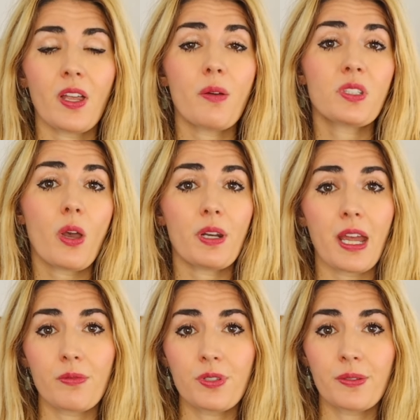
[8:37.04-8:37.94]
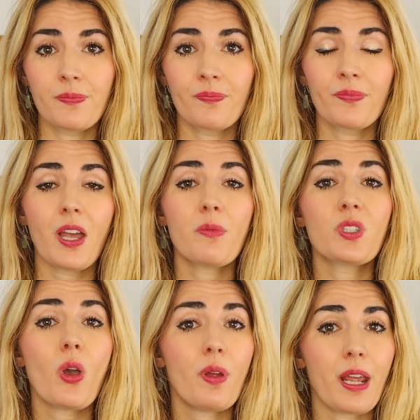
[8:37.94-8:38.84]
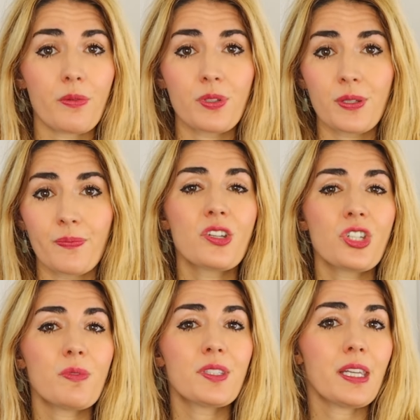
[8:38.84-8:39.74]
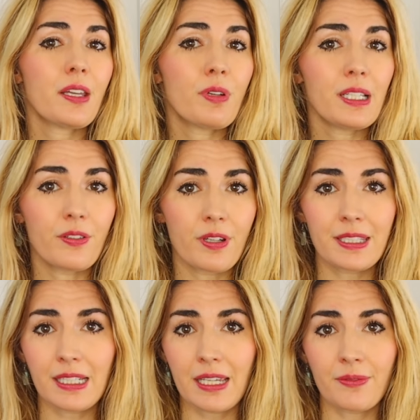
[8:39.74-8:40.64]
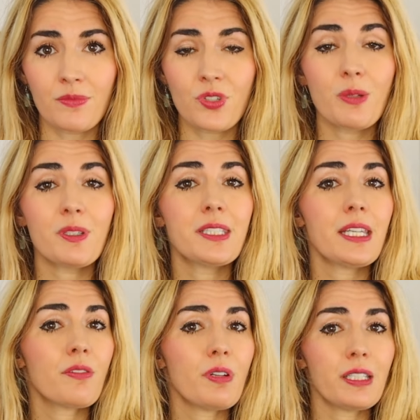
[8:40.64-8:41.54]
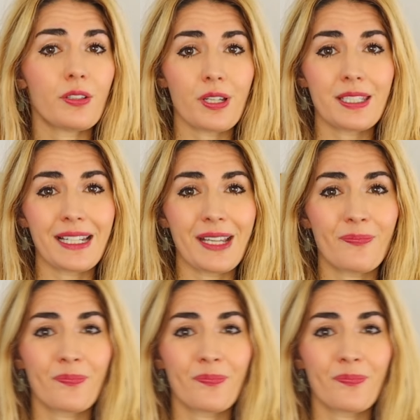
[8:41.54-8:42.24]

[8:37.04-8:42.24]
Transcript: I was going out. I was going out. She was singing really nicely. She was singing really nicely.